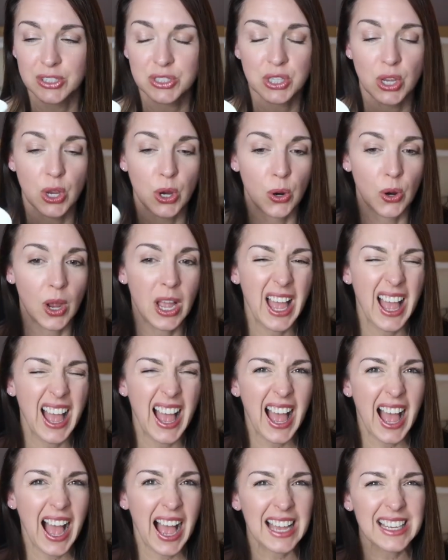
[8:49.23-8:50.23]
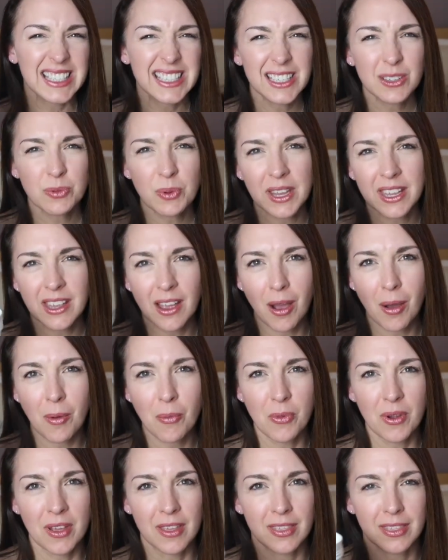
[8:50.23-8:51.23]
So I did wake
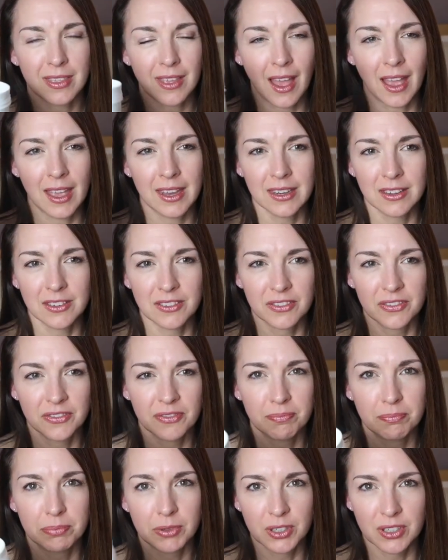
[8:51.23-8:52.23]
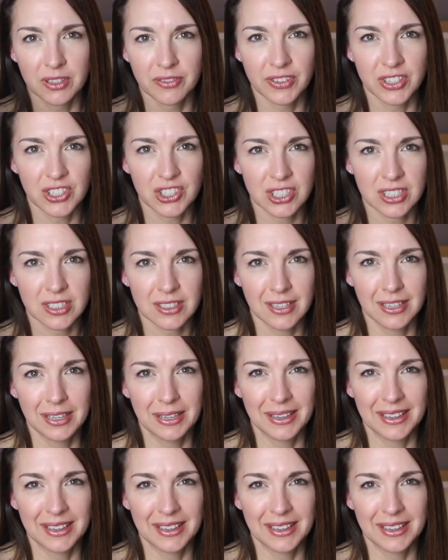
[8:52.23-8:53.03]
up with kind of blurred vision,